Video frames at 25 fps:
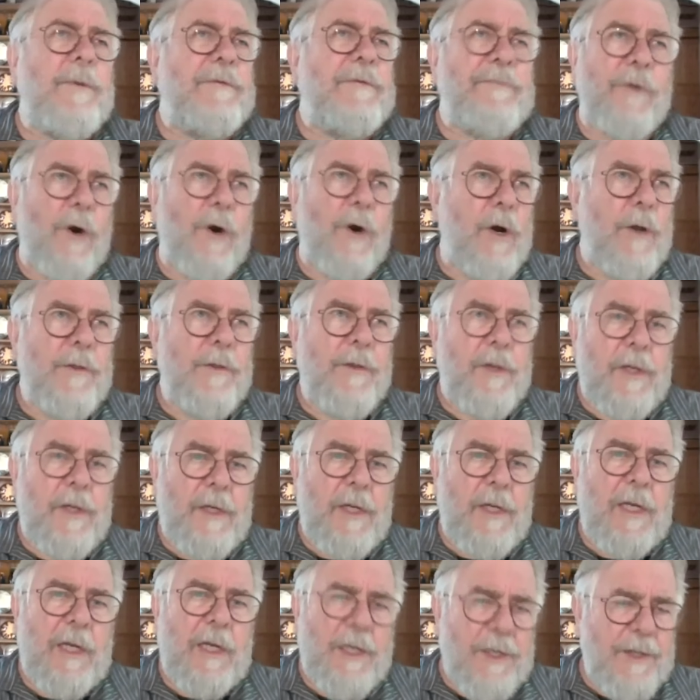before the
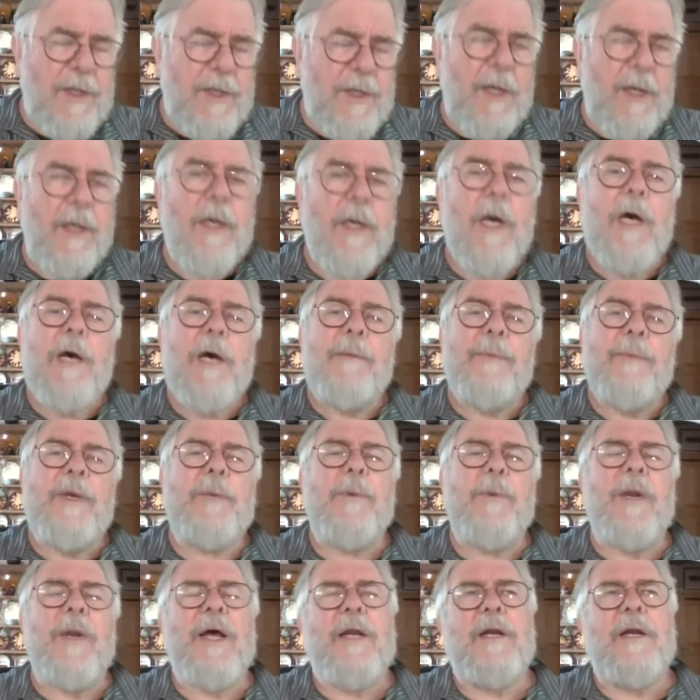Neolithic,
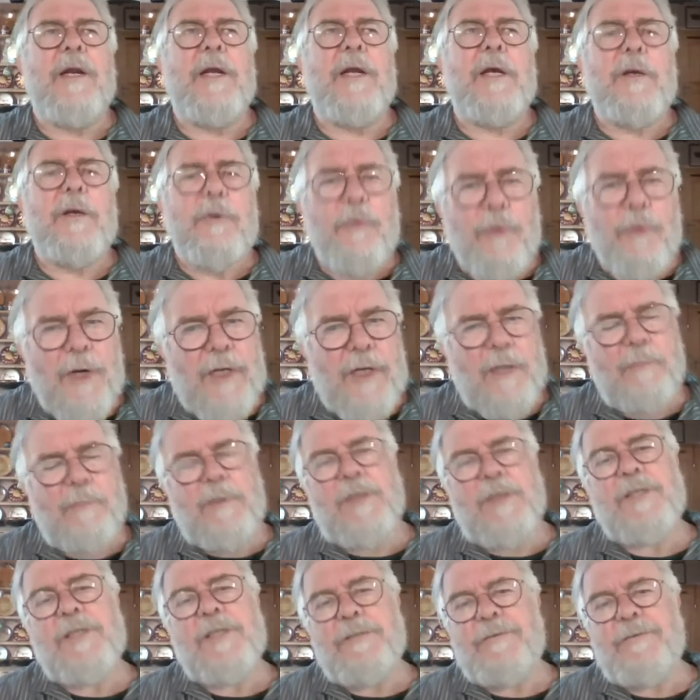people had an
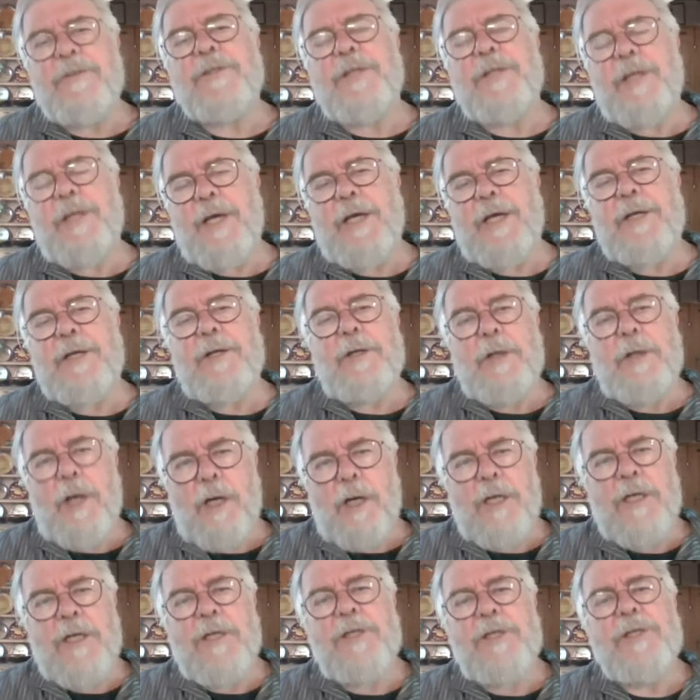incredibly sophisticated
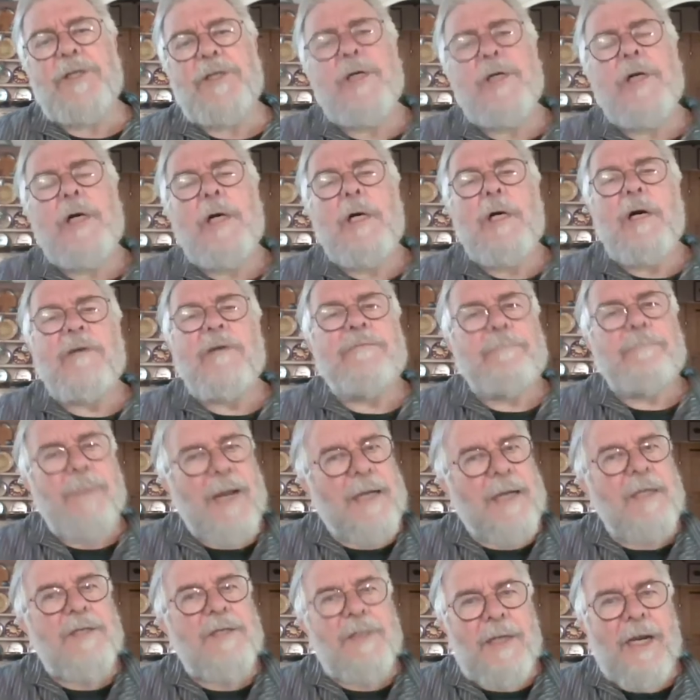knowledge of
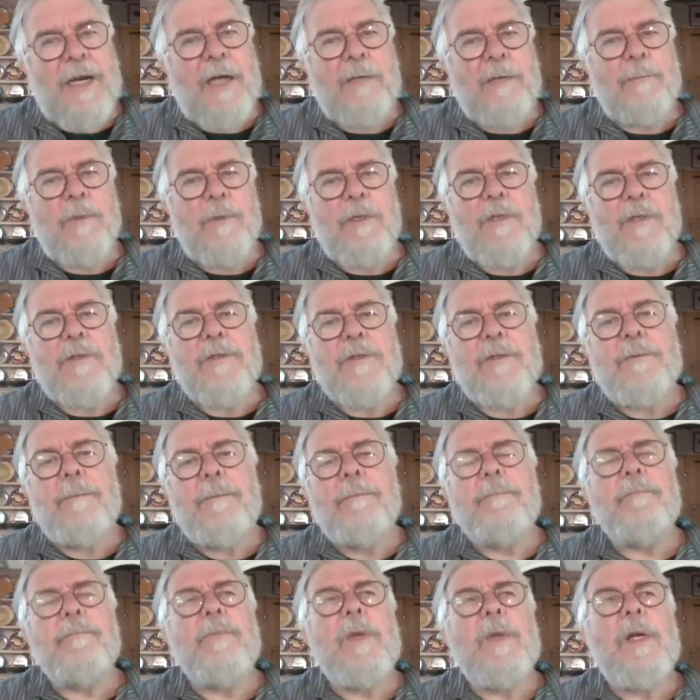plants and animals.
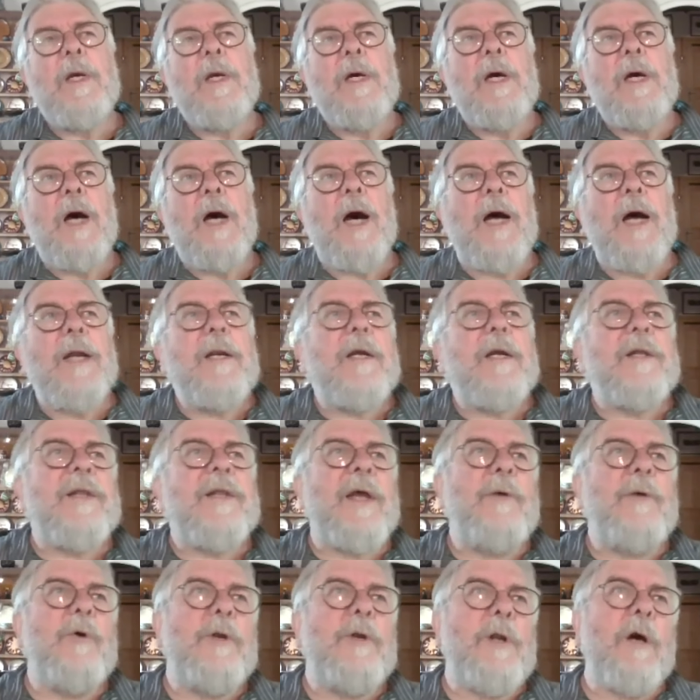And
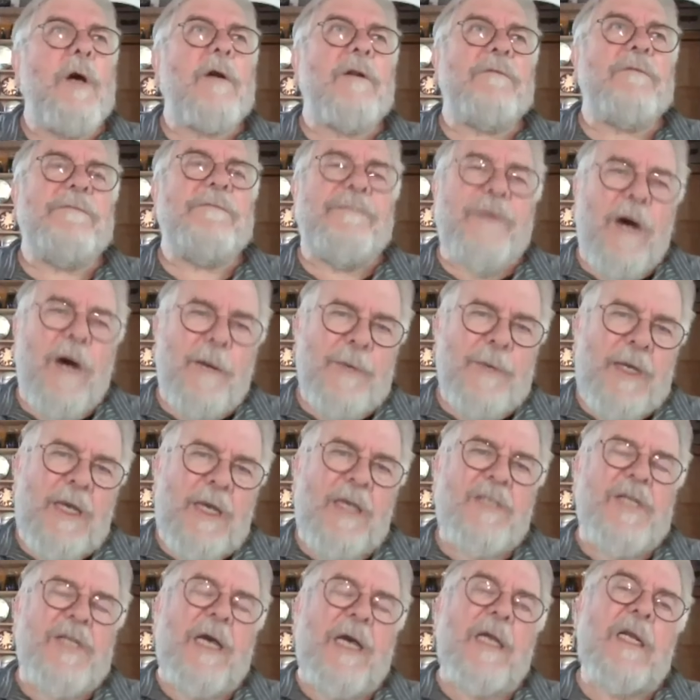they were not farming
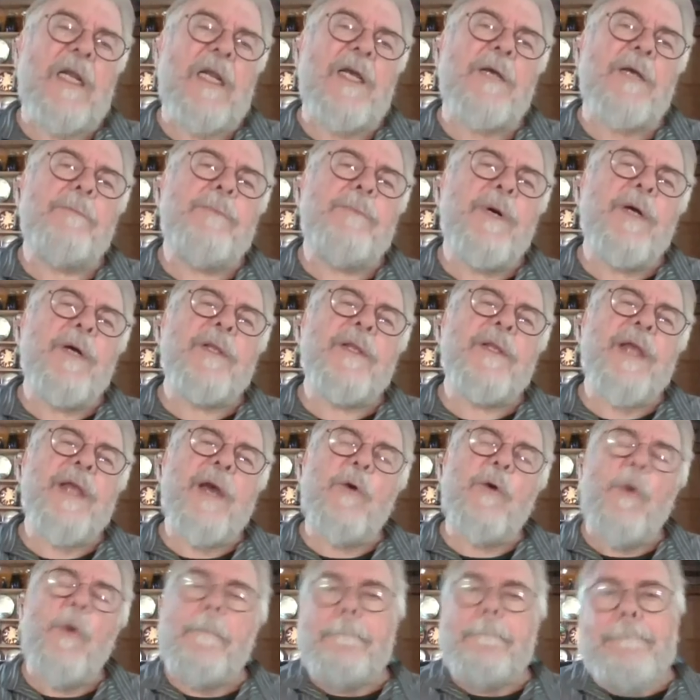exactly, but they
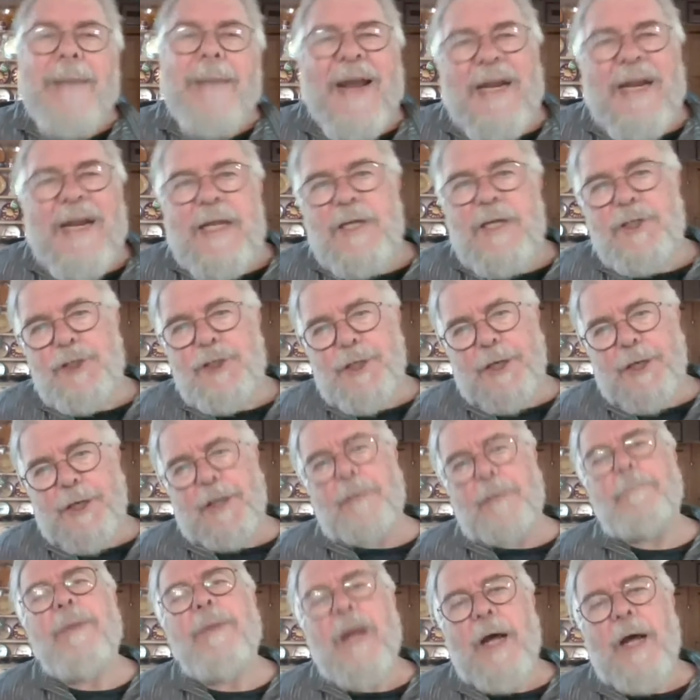were
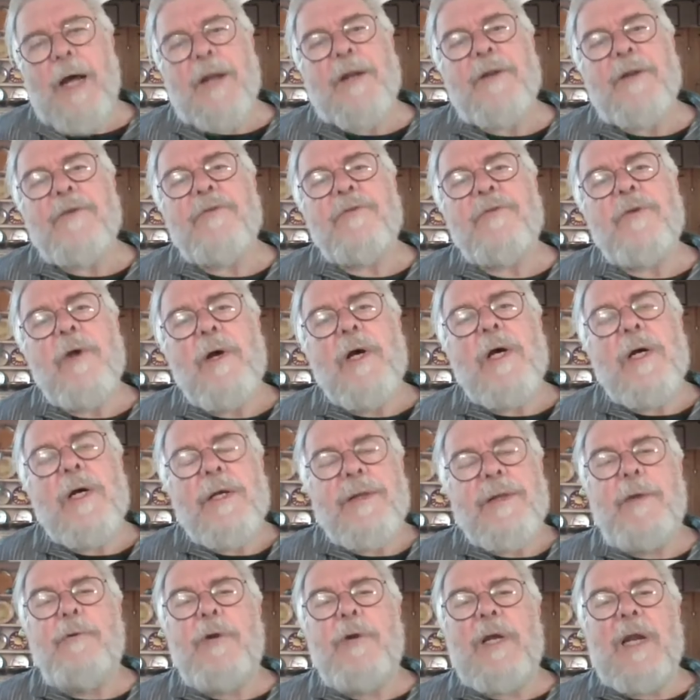managing plants.
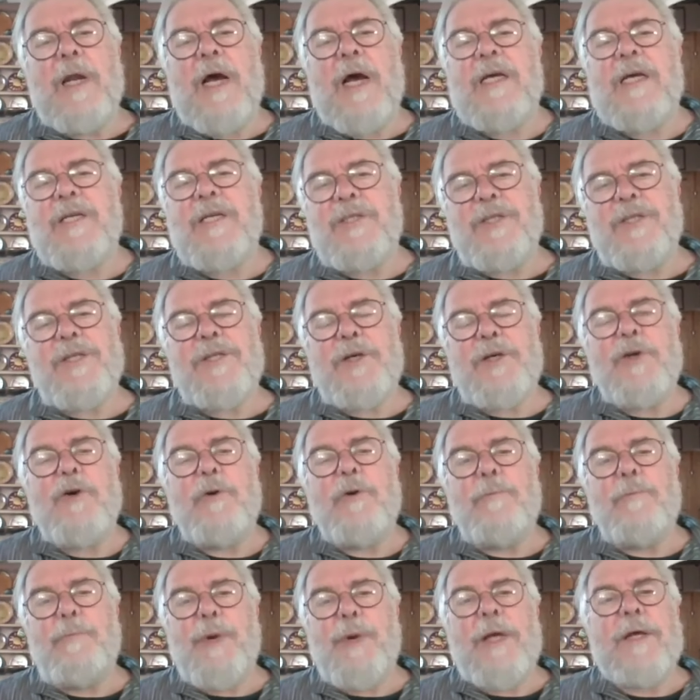They realized that you
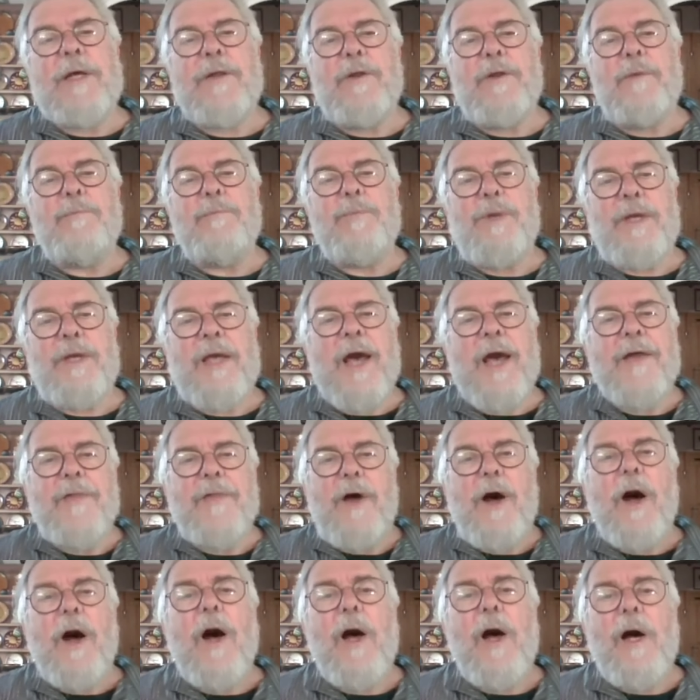could bring them
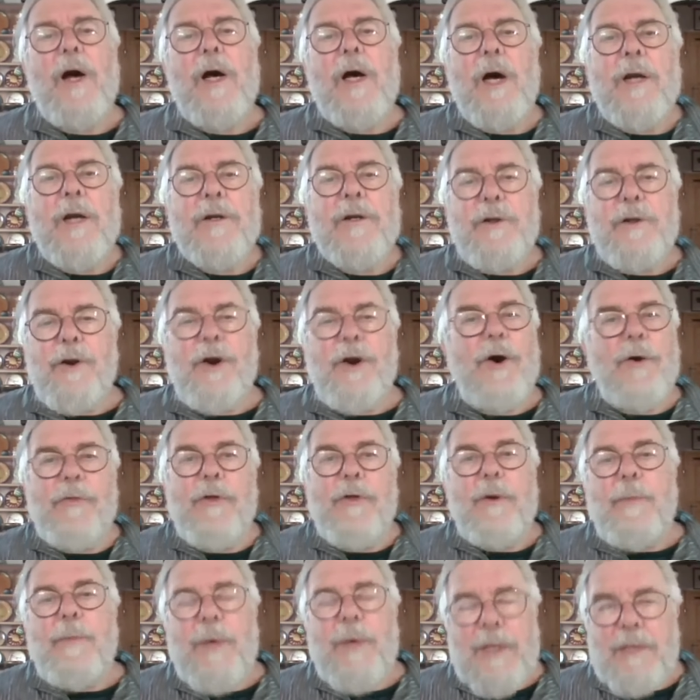together and grow
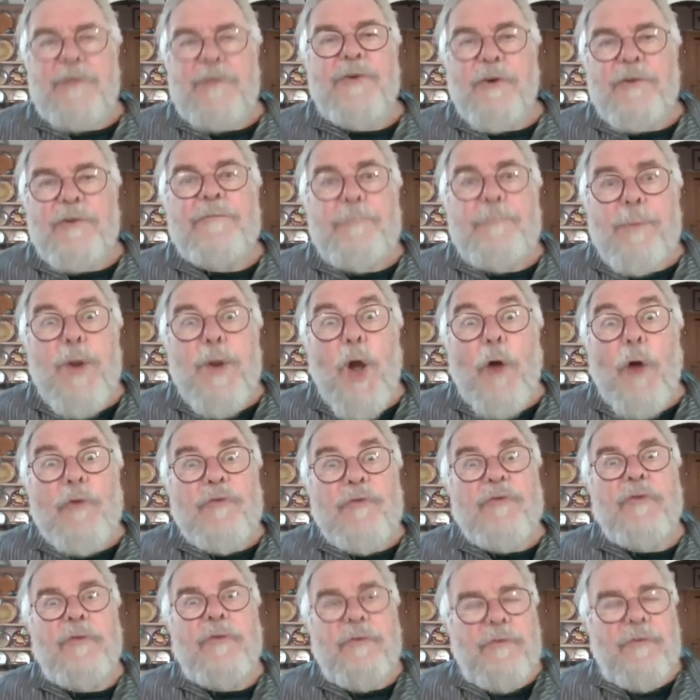them in sort of
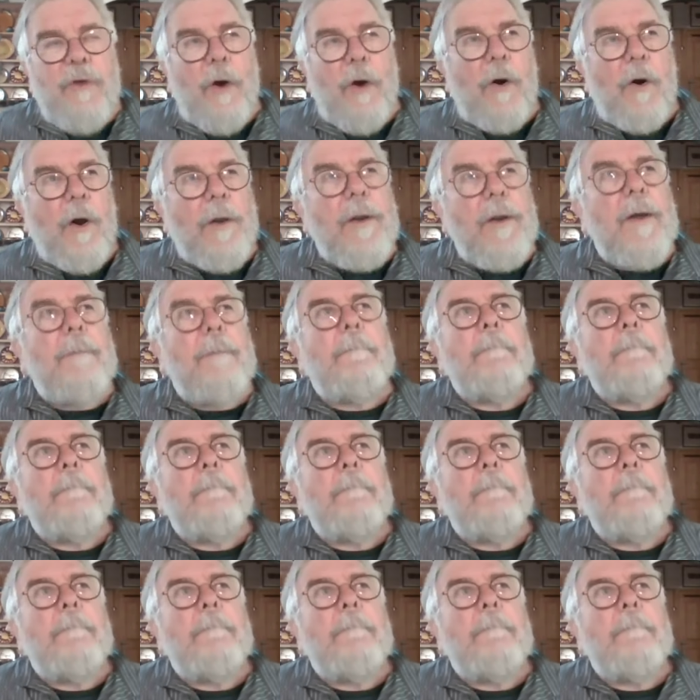plots and so on.